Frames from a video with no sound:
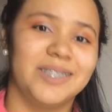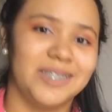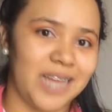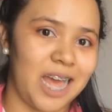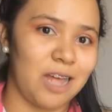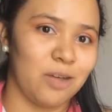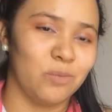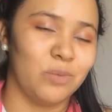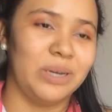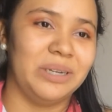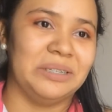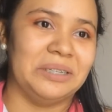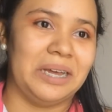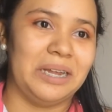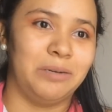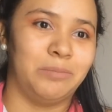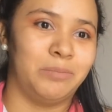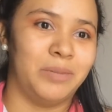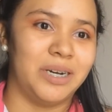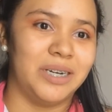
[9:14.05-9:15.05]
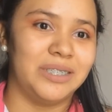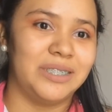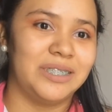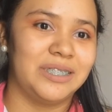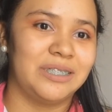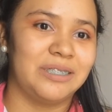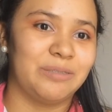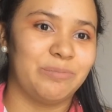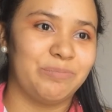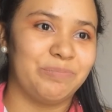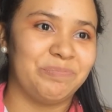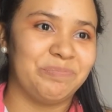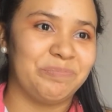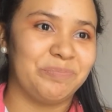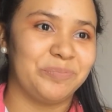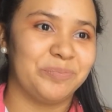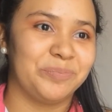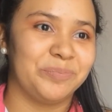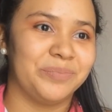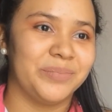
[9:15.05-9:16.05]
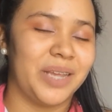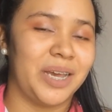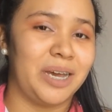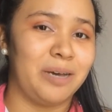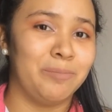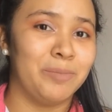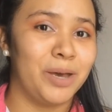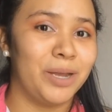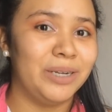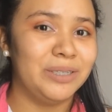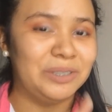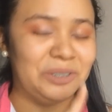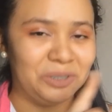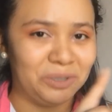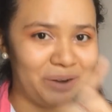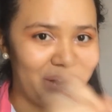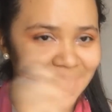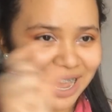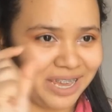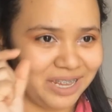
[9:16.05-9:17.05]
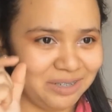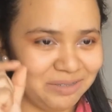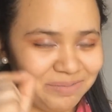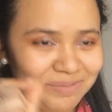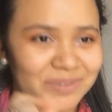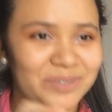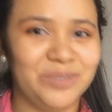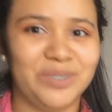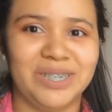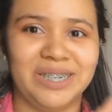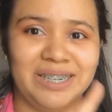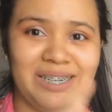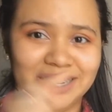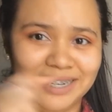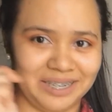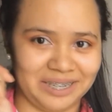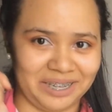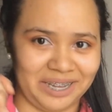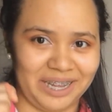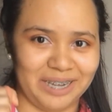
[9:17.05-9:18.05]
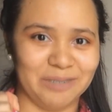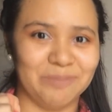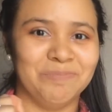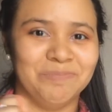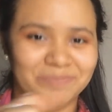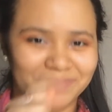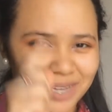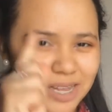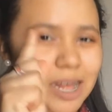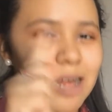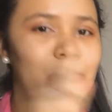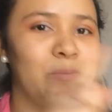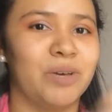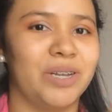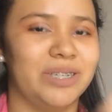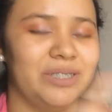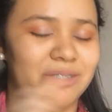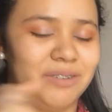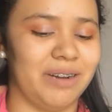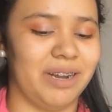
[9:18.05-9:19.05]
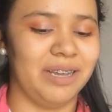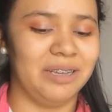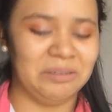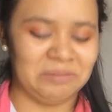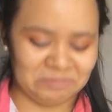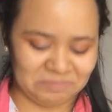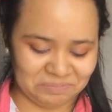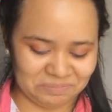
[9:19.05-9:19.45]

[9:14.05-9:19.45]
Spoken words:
that one that much. I'm gonna try reading it again. I'm gonna try.